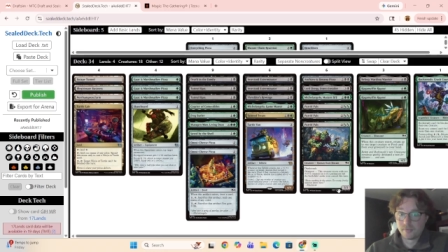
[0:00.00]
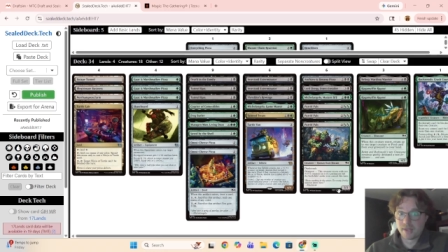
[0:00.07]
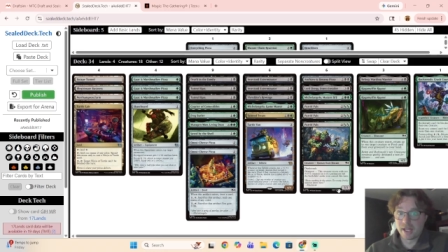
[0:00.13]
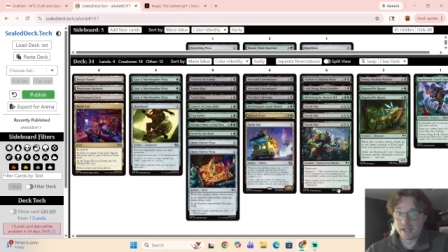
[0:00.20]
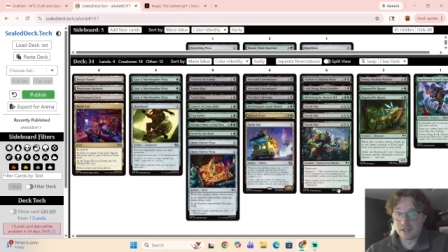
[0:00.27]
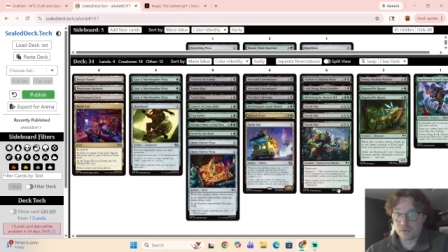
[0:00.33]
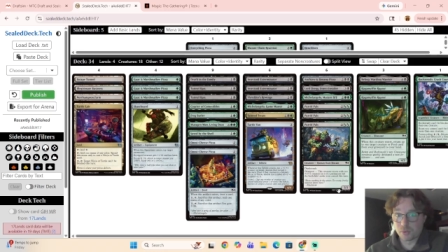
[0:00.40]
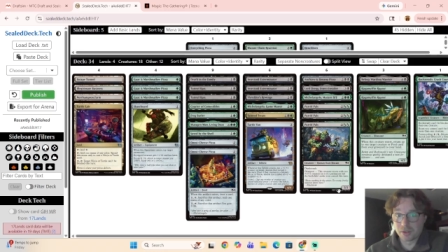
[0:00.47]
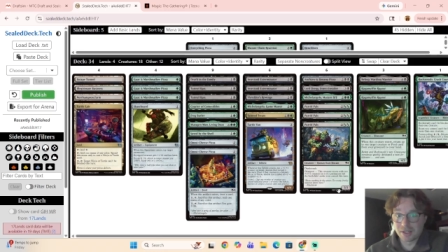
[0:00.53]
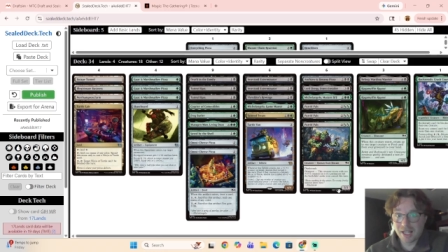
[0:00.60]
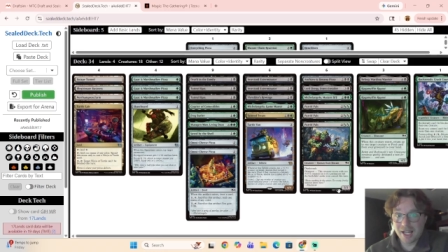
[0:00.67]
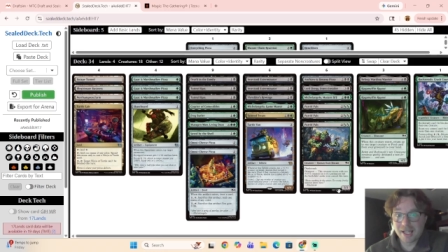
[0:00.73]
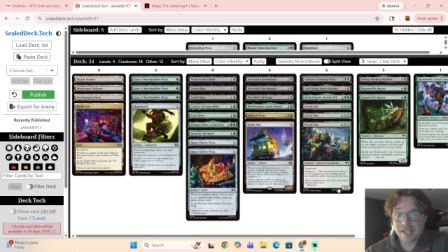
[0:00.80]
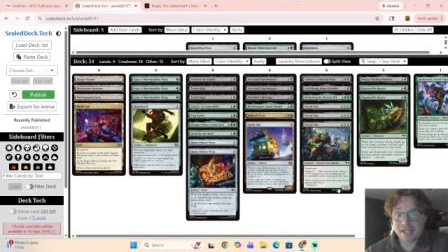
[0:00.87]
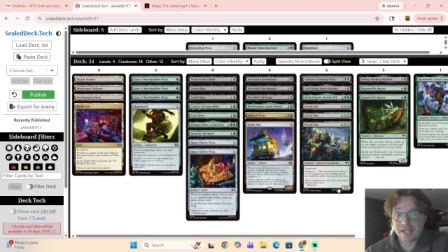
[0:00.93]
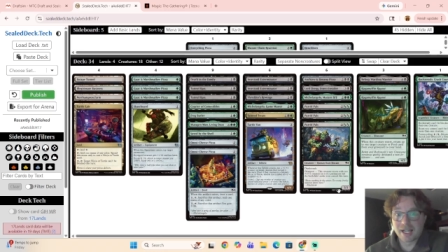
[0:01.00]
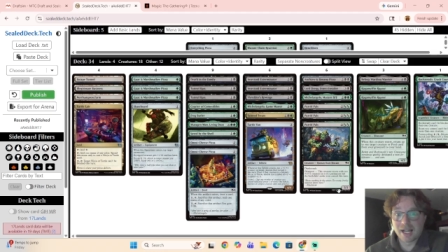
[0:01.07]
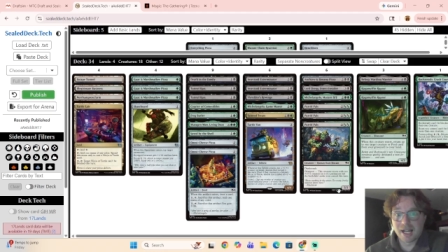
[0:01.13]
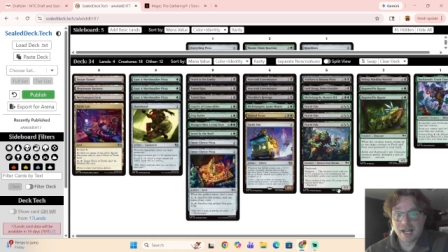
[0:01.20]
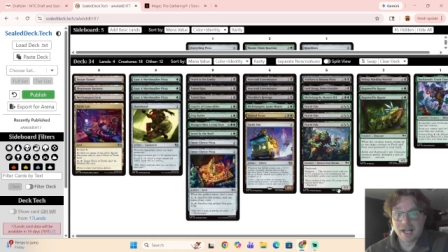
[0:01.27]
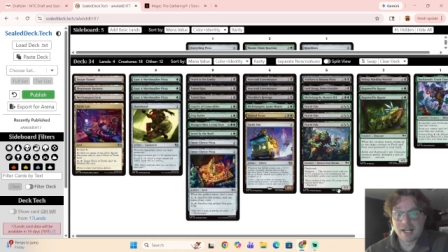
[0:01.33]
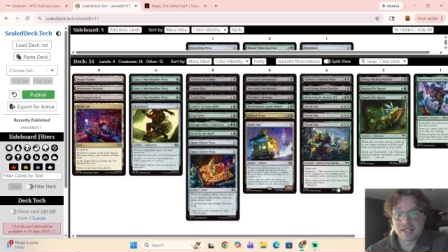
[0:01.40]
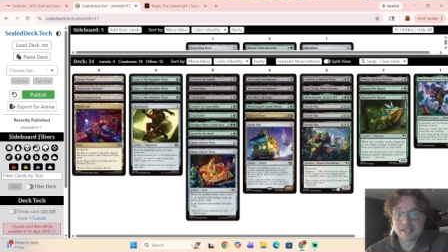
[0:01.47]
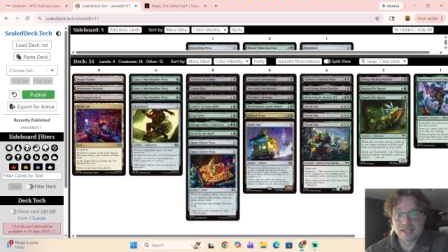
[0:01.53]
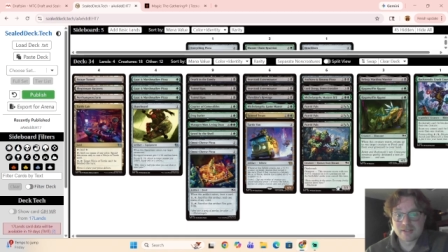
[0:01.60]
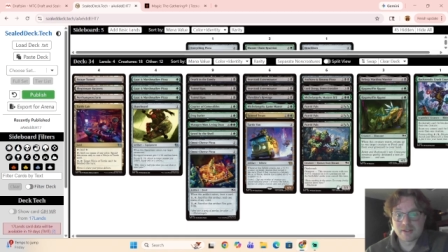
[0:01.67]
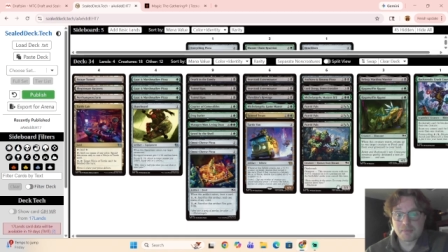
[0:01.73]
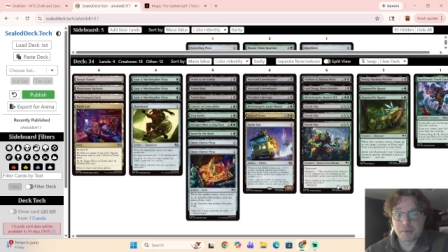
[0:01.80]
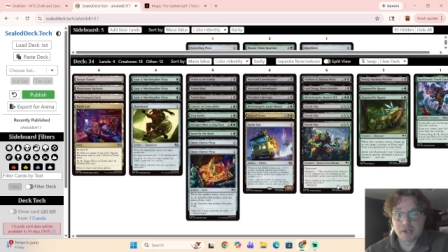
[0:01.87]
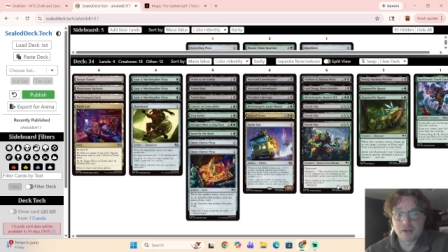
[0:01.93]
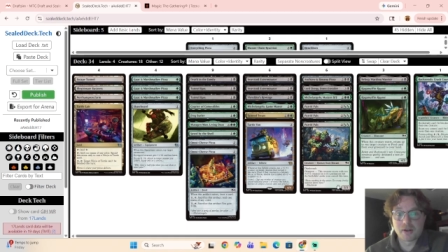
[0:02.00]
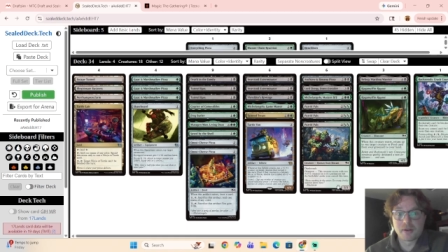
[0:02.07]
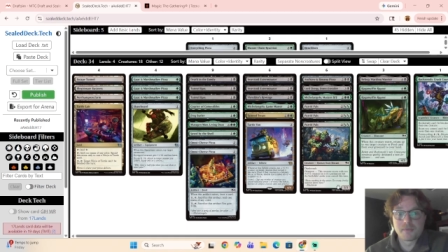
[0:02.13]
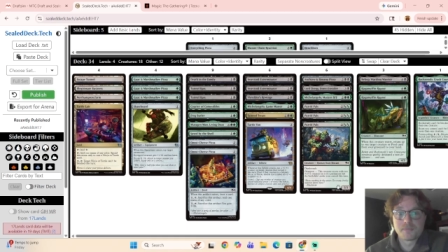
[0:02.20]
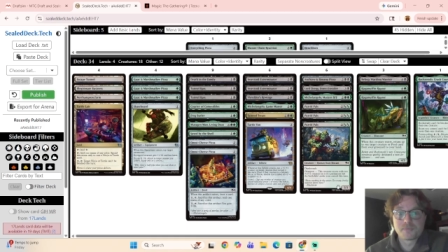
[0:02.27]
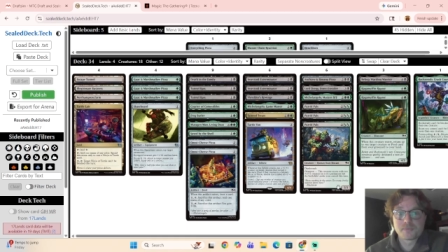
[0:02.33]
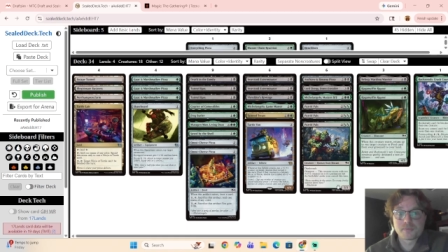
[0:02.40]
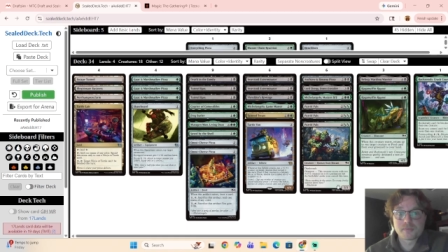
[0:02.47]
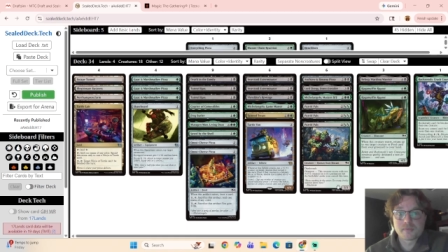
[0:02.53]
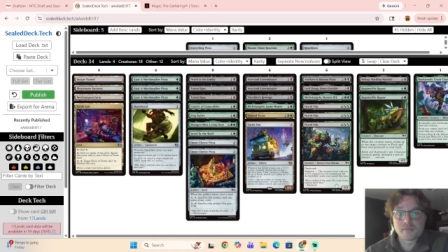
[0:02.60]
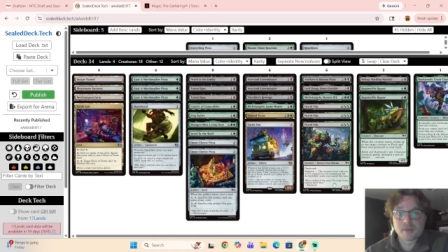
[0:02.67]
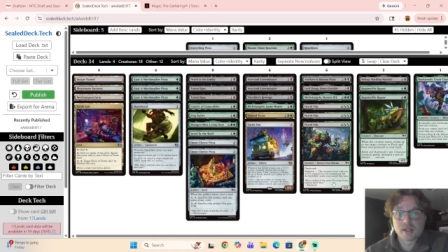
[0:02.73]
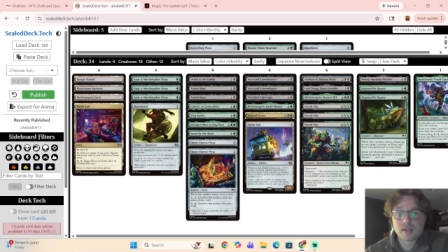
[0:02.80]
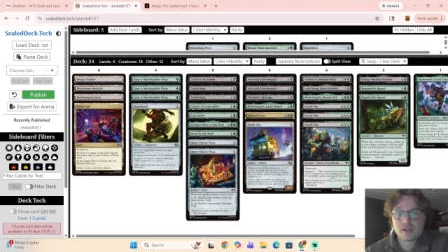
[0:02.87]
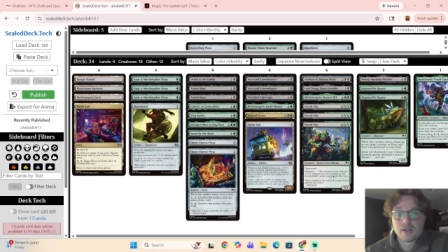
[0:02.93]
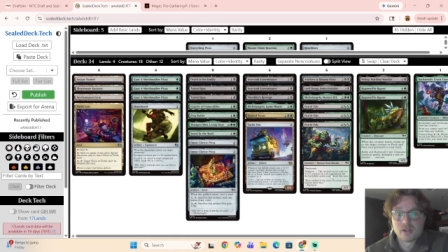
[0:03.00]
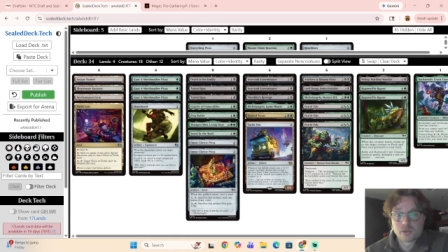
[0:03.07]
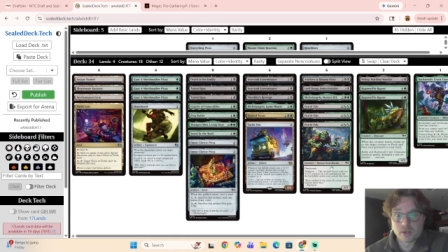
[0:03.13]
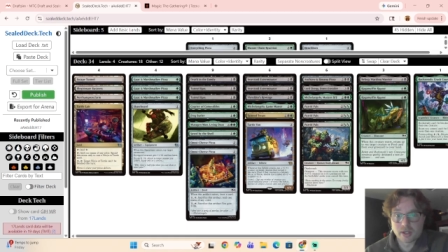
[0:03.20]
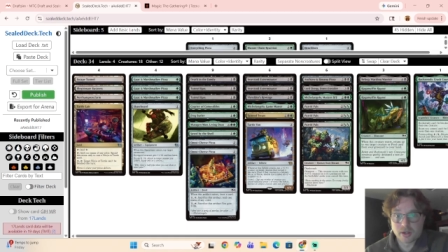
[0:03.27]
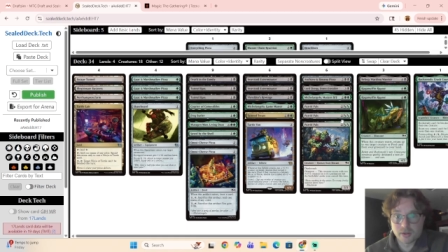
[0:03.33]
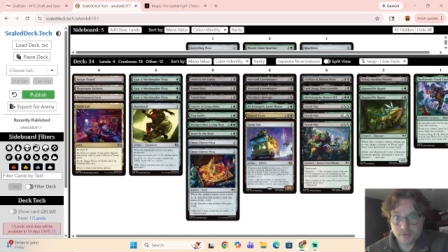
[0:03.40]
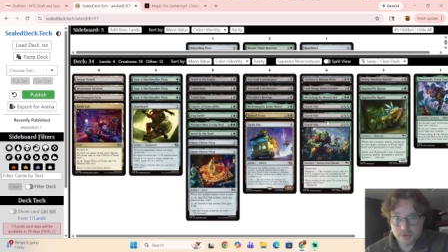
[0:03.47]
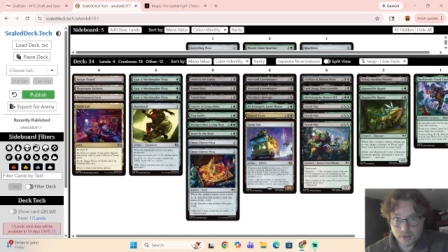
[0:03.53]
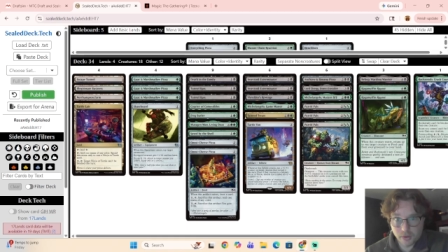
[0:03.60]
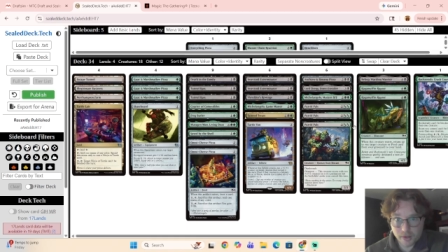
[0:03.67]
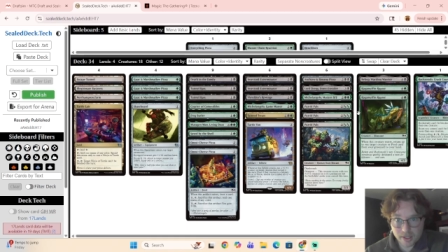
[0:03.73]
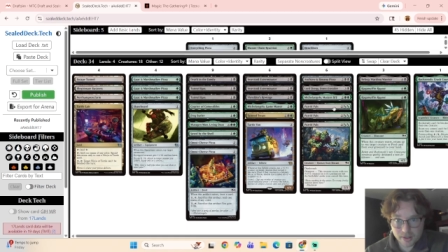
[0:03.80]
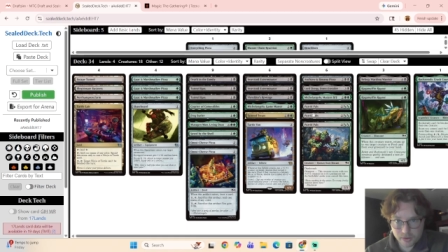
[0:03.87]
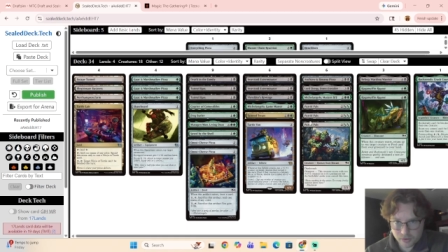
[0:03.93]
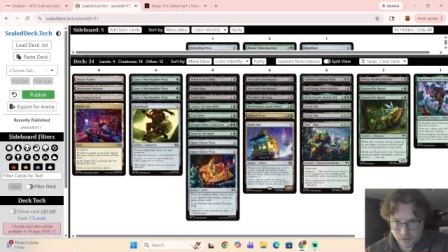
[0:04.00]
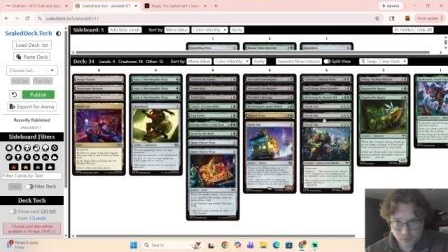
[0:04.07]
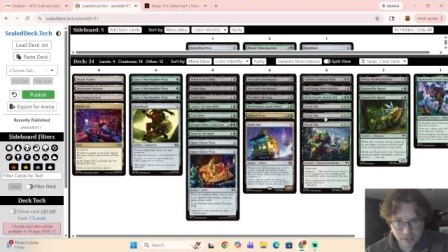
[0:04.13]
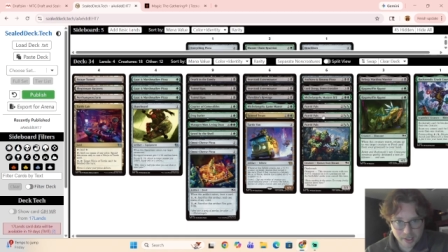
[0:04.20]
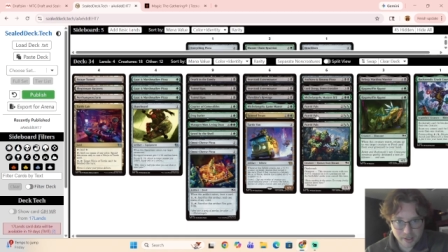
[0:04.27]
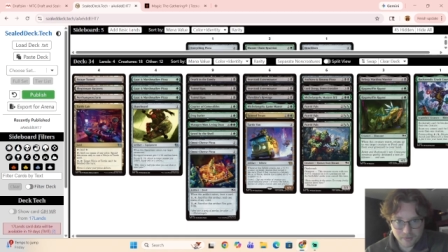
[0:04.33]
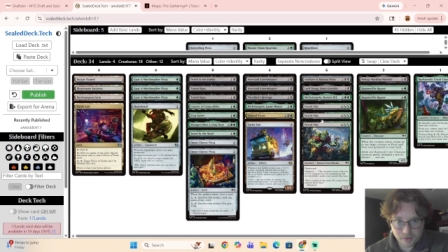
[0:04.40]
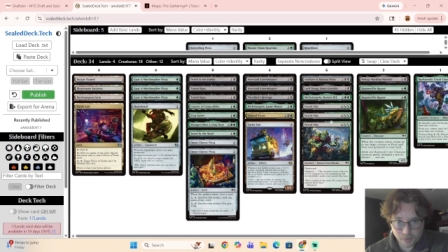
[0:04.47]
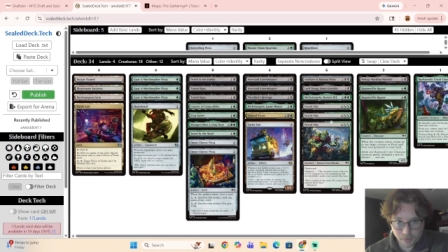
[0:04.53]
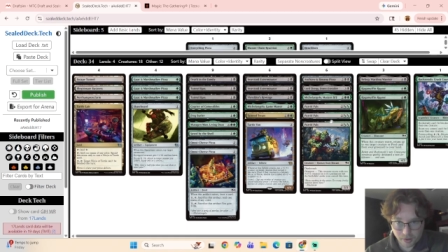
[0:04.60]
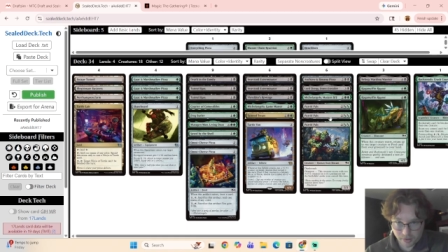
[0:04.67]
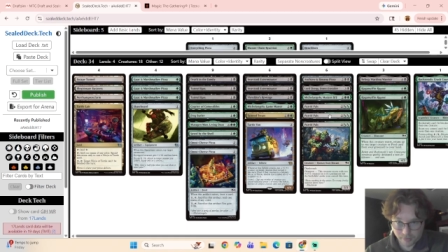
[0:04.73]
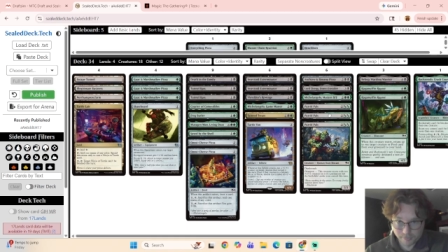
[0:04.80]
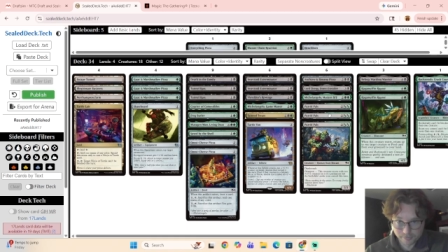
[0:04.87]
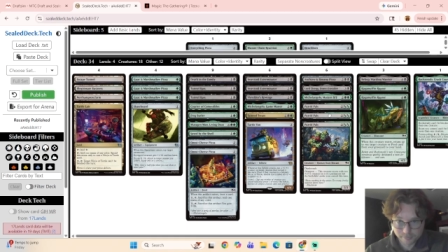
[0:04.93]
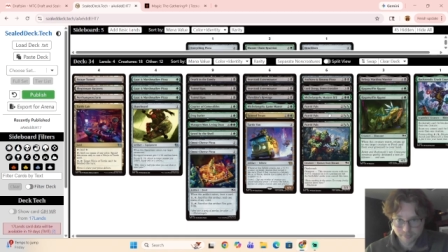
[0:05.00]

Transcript: that is relying on Disappear triggers. So this is great if you want to